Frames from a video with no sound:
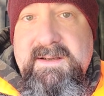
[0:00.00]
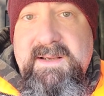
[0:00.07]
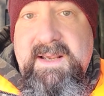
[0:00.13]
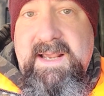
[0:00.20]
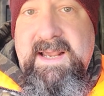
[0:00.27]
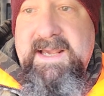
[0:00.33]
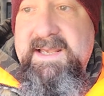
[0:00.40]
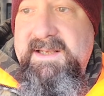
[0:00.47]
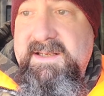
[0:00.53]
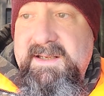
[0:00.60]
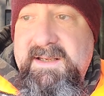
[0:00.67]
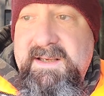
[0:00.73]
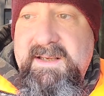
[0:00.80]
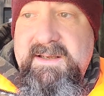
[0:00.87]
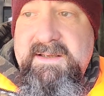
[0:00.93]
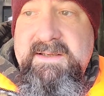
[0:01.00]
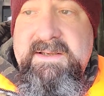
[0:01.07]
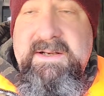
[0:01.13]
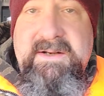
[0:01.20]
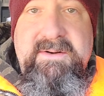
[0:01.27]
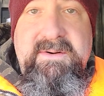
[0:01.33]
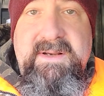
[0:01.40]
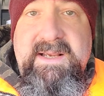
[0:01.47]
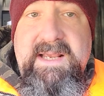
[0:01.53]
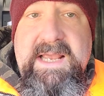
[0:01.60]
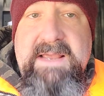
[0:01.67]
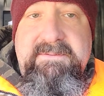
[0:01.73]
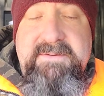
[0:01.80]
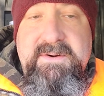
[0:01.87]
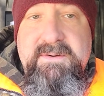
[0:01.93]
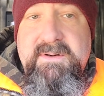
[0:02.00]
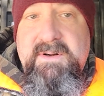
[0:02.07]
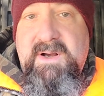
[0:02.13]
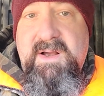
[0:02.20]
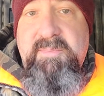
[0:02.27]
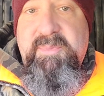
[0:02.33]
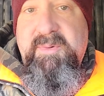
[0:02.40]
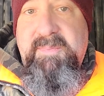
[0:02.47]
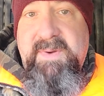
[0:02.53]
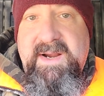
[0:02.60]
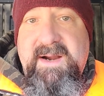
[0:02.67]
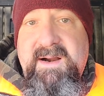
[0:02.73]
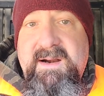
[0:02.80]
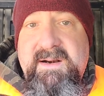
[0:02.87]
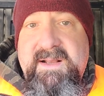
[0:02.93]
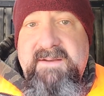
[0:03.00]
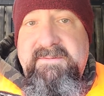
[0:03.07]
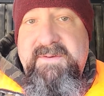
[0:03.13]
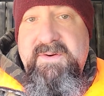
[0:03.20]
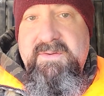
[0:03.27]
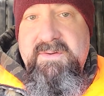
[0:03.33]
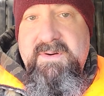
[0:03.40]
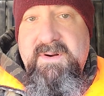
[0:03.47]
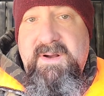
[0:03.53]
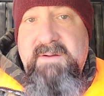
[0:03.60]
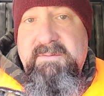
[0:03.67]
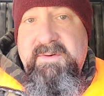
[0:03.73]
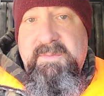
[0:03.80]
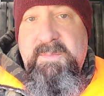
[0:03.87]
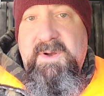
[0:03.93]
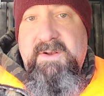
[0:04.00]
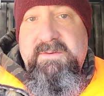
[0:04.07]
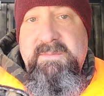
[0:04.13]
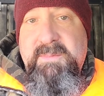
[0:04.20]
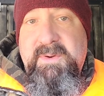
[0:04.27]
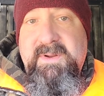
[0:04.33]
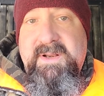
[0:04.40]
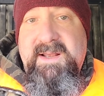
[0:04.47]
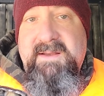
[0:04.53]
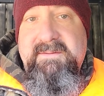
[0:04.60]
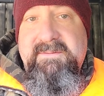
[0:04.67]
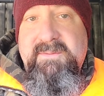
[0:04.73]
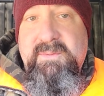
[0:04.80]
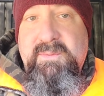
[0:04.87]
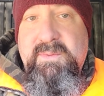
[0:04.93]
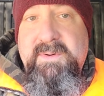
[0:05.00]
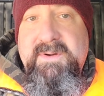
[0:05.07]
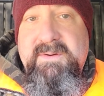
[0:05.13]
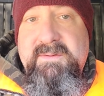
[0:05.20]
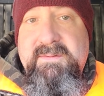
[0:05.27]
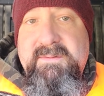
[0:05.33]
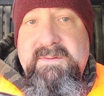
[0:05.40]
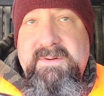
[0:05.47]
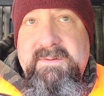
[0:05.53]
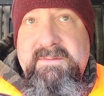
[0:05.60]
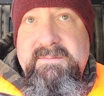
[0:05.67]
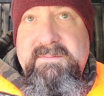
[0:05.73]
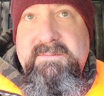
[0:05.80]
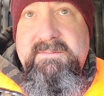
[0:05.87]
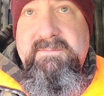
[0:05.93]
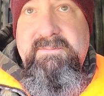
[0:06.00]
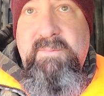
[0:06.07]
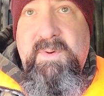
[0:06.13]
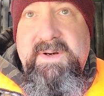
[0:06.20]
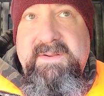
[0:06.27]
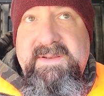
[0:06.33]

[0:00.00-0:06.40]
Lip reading: And, if you're not prepared, if you're not responsible enough, or you're one of